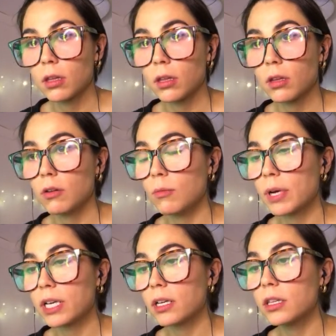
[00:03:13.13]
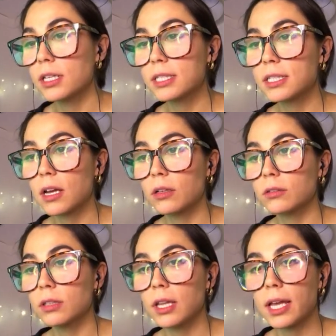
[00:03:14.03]
Oh my god, the sound,
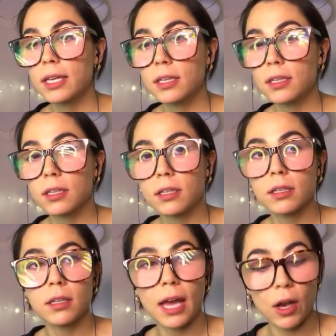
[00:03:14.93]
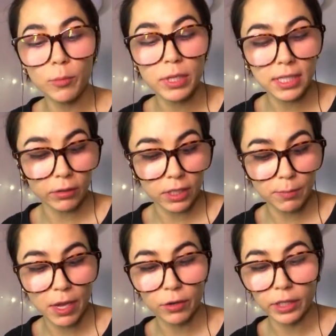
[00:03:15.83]
like, I hope the sound is
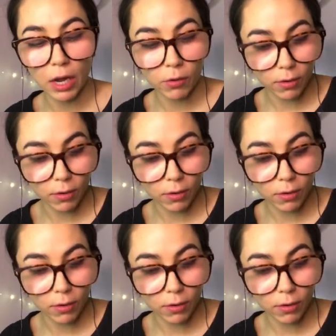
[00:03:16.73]
better now.